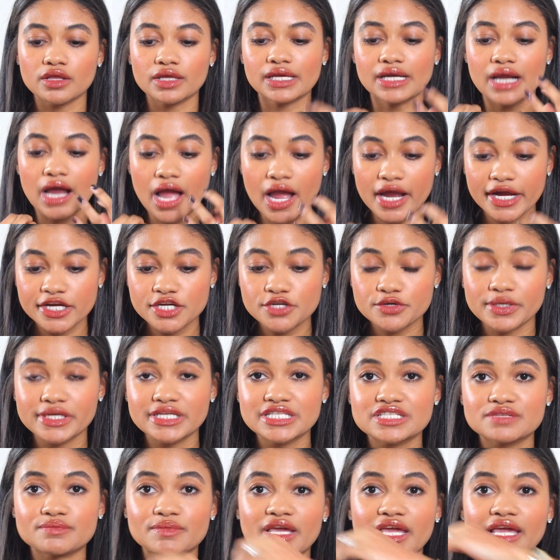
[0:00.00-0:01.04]
It
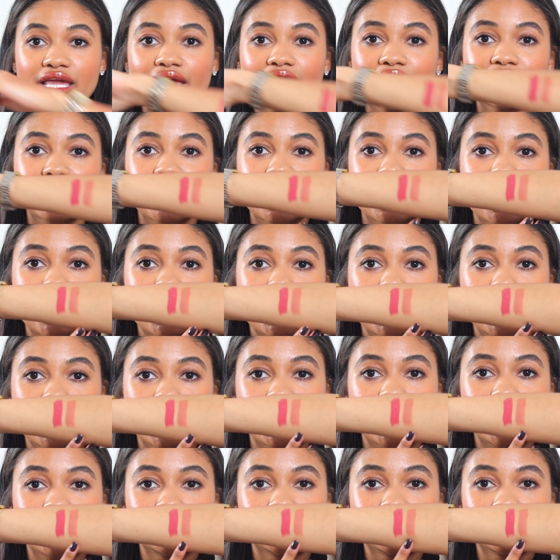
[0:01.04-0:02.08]
hydrates me and I
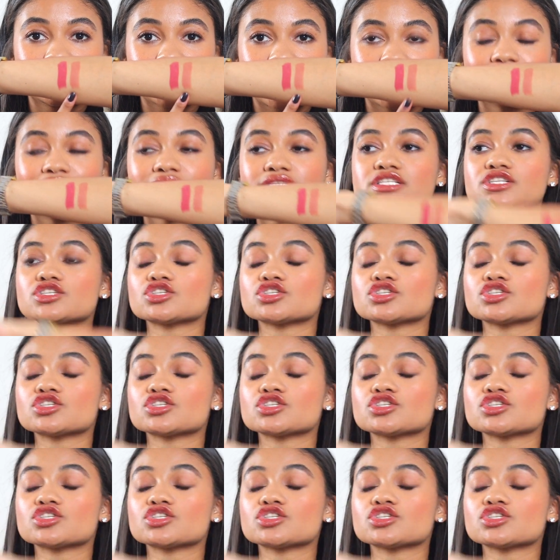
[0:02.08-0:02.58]
and like this